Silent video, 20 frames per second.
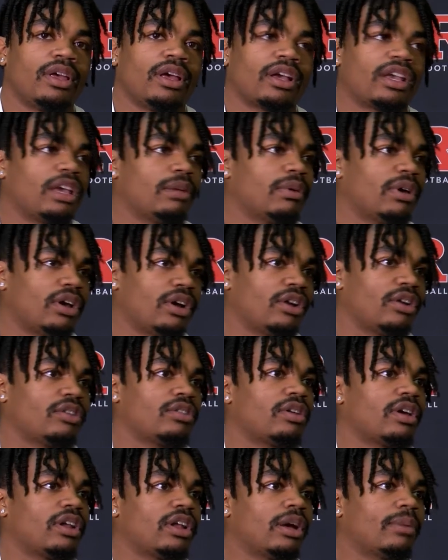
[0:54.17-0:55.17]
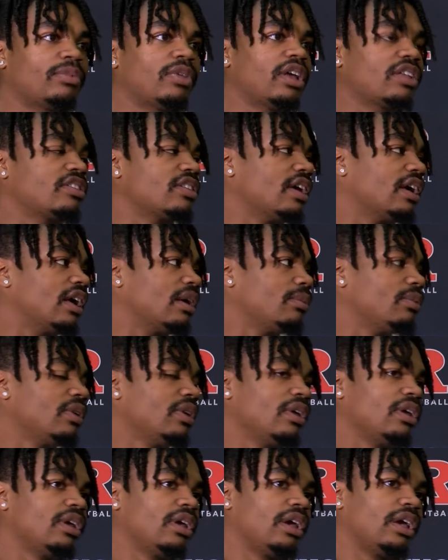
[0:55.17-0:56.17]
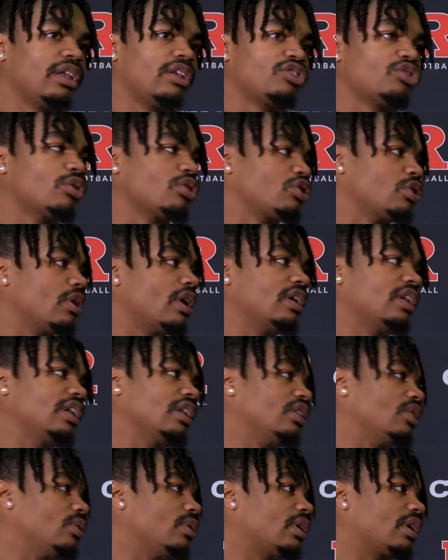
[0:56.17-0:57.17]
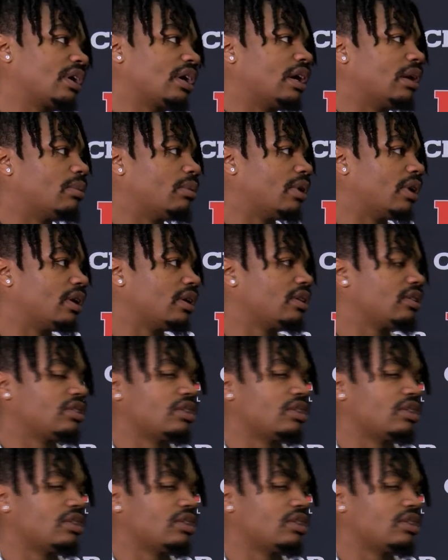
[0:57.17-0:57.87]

I came out here trying to up that time, and the short shot I didn't do in the combine,